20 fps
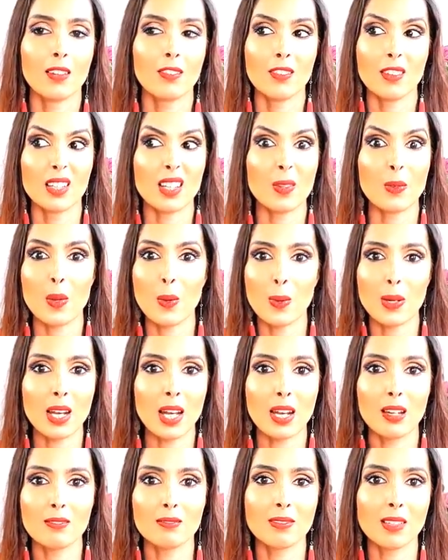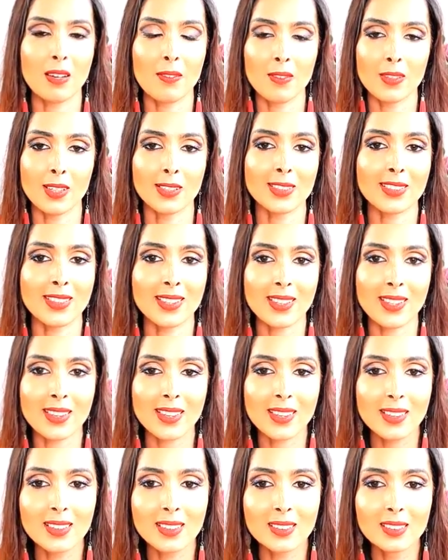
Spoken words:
I feel like we would have heaven on earth.